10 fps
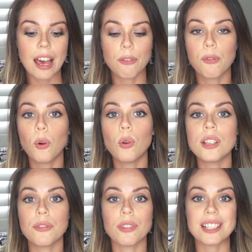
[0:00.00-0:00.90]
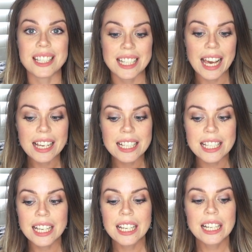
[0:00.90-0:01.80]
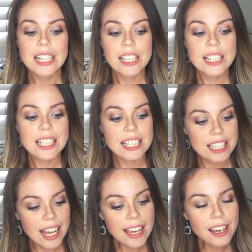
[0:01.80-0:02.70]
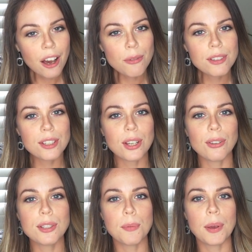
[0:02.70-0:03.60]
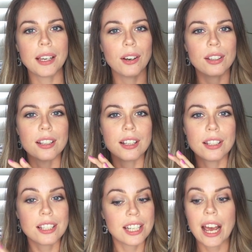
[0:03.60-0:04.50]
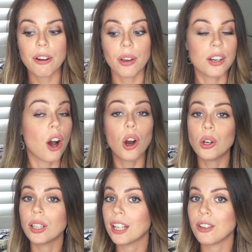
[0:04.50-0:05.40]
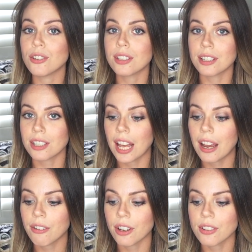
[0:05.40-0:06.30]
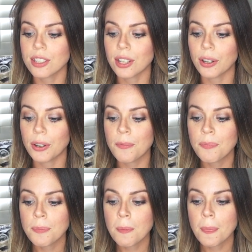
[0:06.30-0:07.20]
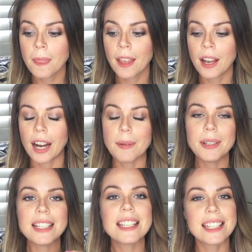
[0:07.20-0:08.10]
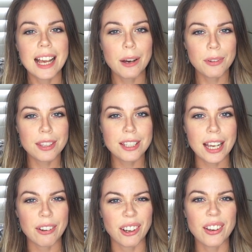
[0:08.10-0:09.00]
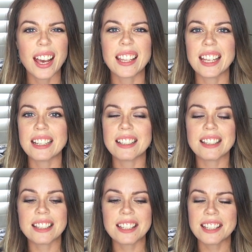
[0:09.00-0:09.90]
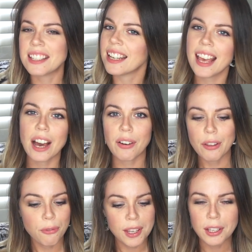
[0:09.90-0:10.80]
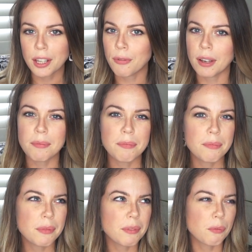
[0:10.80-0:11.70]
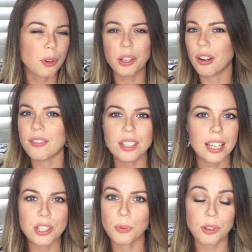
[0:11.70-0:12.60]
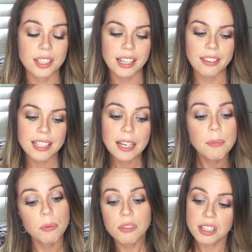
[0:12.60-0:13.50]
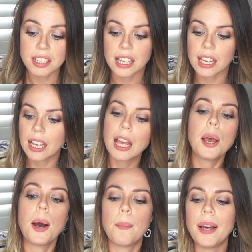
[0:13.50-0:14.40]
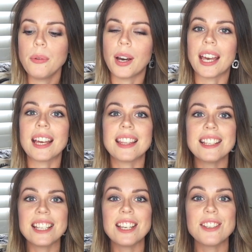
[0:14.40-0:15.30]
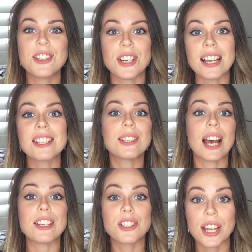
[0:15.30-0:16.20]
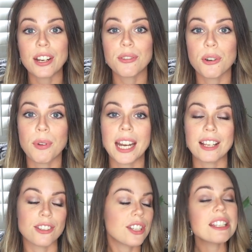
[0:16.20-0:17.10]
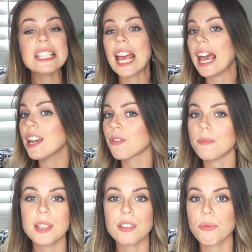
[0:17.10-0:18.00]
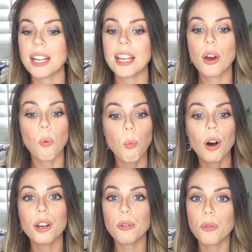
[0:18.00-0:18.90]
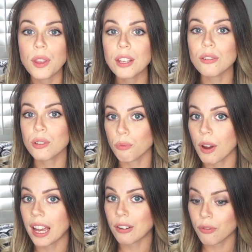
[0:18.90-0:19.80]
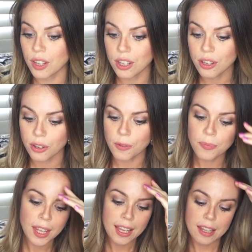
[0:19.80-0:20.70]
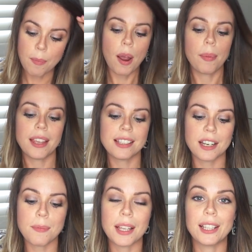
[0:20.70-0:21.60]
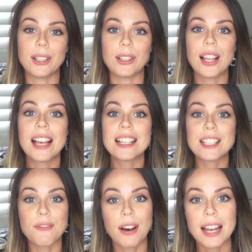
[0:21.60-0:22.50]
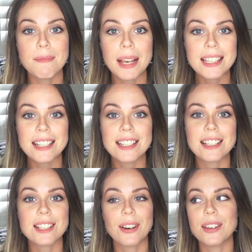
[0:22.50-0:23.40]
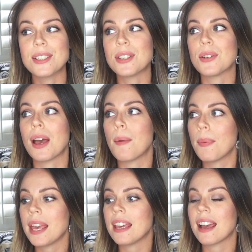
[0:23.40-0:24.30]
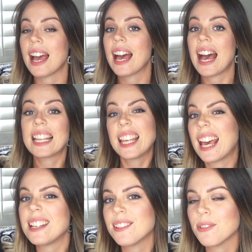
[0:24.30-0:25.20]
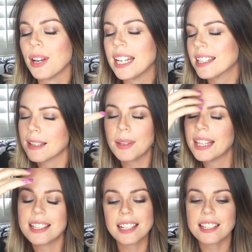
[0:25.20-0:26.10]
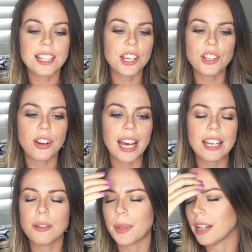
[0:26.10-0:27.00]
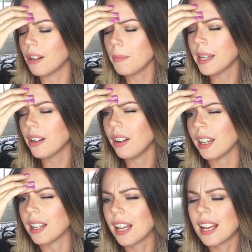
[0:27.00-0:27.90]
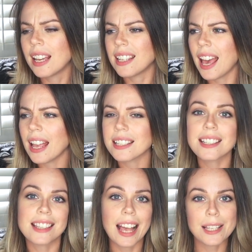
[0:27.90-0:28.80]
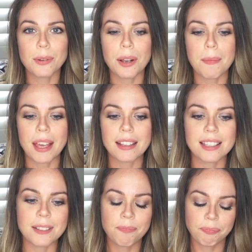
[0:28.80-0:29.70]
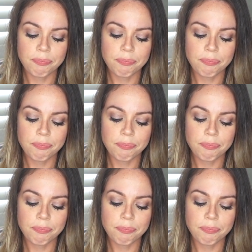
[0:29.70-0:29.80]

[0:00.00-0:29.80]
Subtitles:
have four different decks. Today I was told to pick the tarot and only use the tarot. So I'm gonna start with the tarot and then see how I feel if I'm gonna gravitate towards another deck, but we'll just see. By the way, this is just a general reading. So just take from this reading what feels right for you. There probably is gonna be a little divine message that's going to appear at the end of the reading. It's something that's gonna stick in your head and you'll be like, oh my God, yes, that's what it means.